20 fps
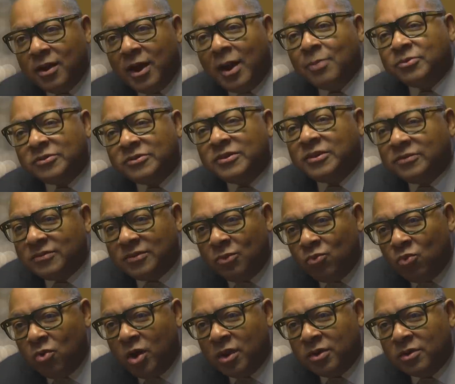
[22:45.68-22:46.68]
I'm
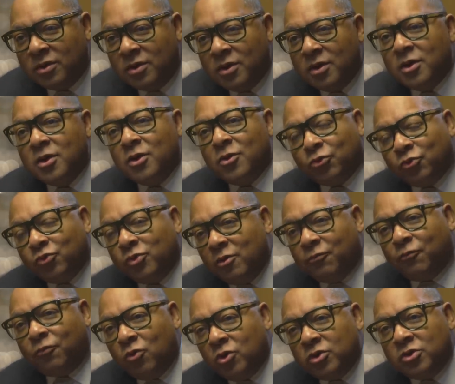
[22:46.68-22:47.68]
61. Three or
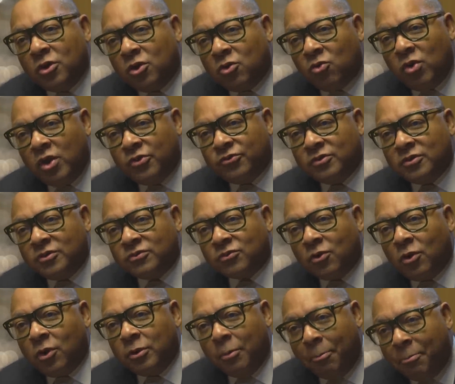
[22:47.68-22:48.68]
four of your questions
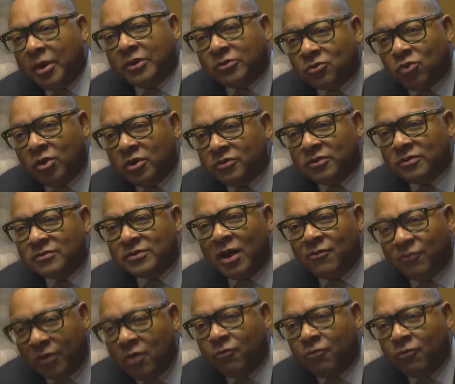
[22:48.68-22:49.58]
are the best questions I've